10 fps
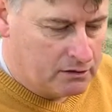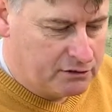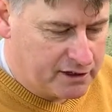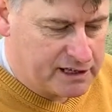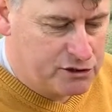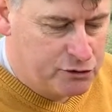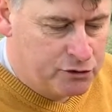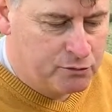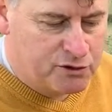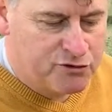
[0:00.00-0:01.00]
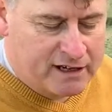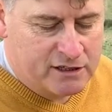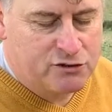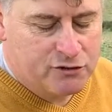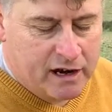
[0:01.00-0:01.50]
to this tune was written
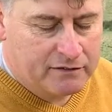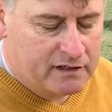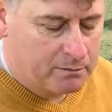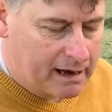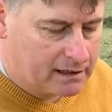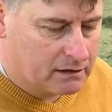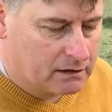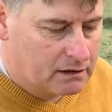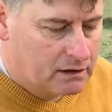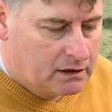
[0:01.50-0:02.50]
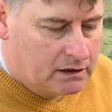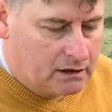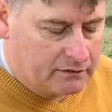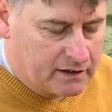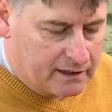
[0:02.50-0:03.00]
soon after the Battle
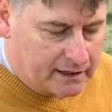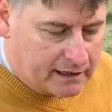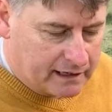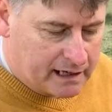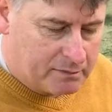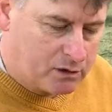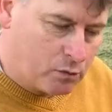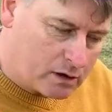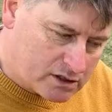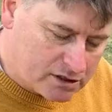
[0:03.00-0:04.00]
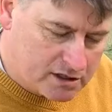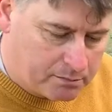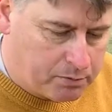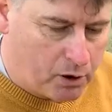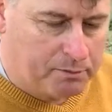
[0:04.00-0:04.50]
of Killiecrankie, but the words to the
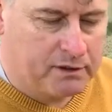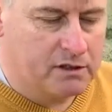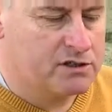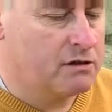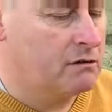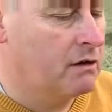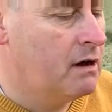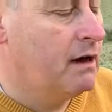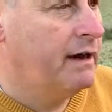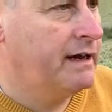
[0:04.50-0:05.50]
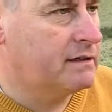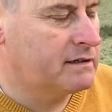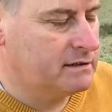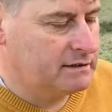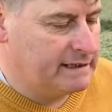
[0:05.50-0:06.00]
popular song heard
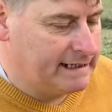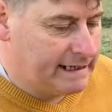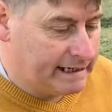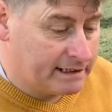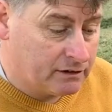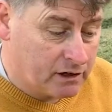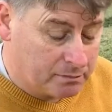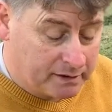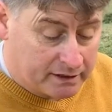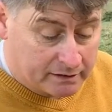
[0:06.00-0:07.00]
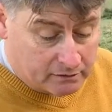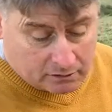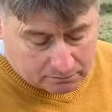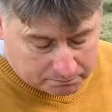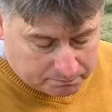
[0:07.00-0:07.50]
today did not appear
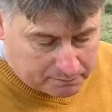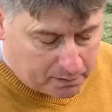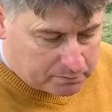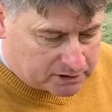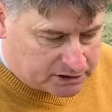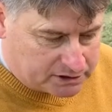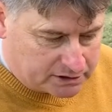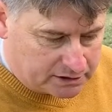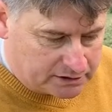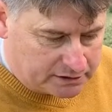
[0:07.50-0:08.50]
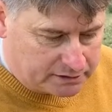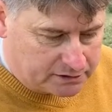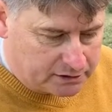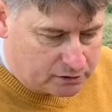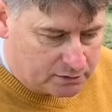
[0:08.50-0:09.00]
or be published
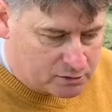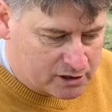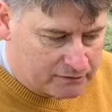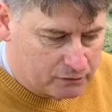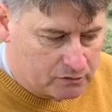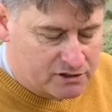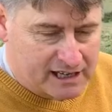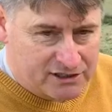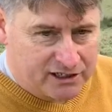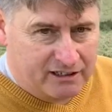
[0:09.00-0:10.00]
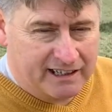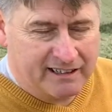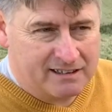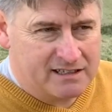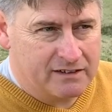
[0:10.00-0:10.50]
till almost a full century later
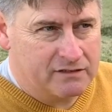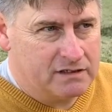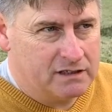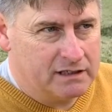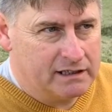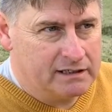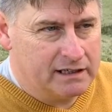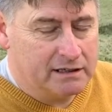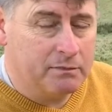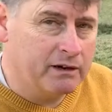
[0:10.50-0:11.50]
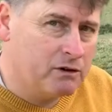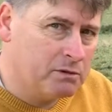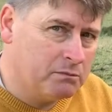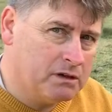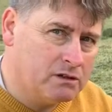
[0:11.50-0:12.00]
in 1789 by
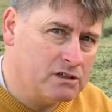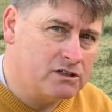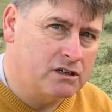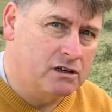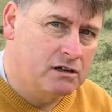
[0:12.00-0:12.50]
Robert Burns.